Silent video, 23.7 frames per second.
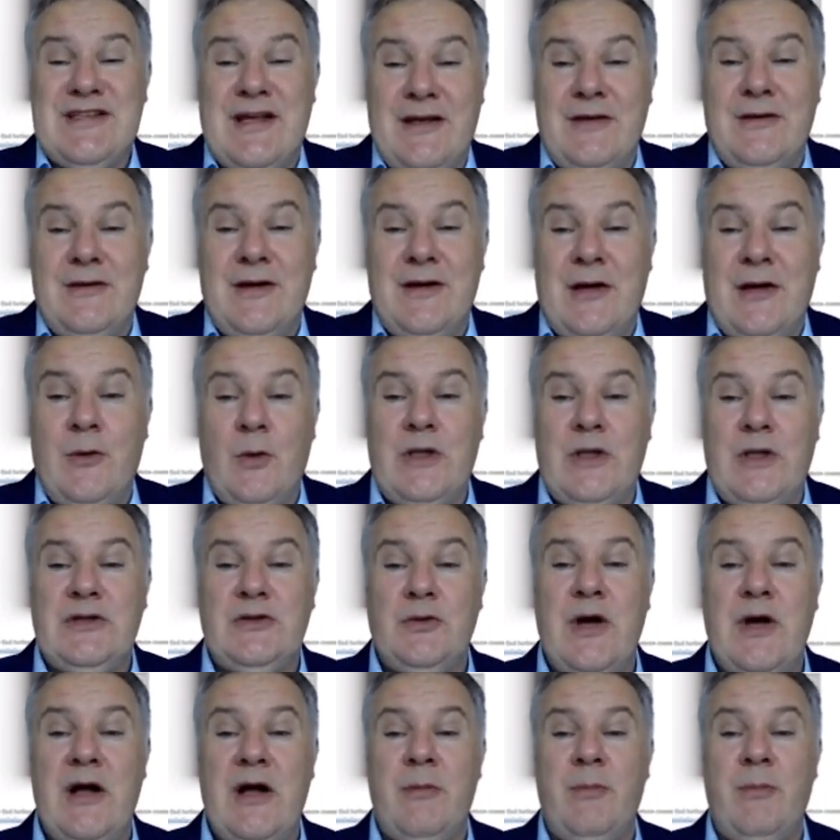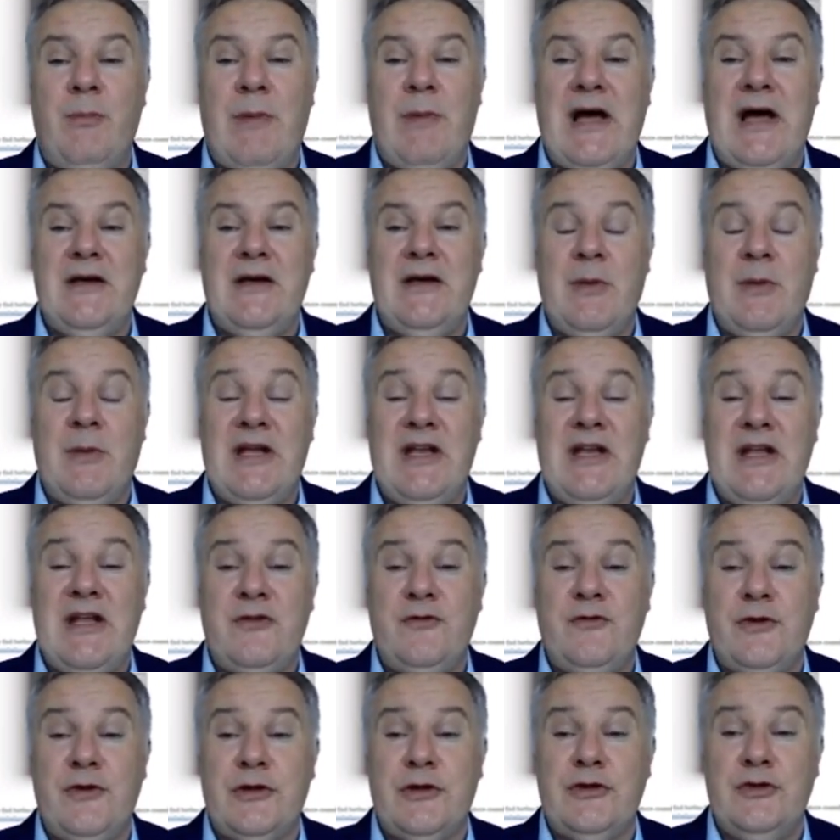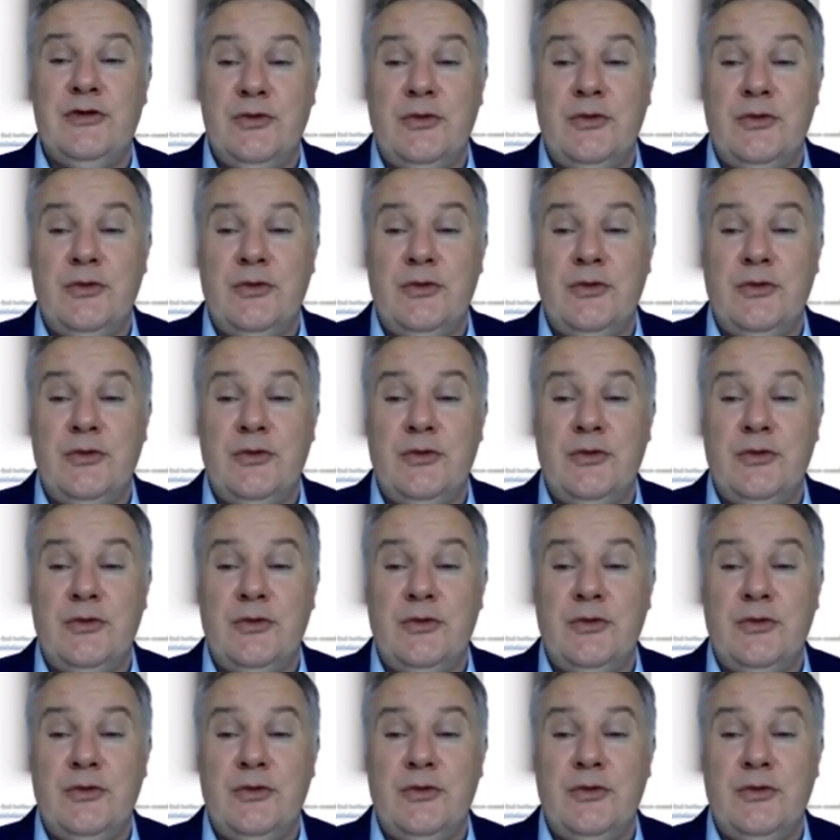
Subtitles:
I want to help my network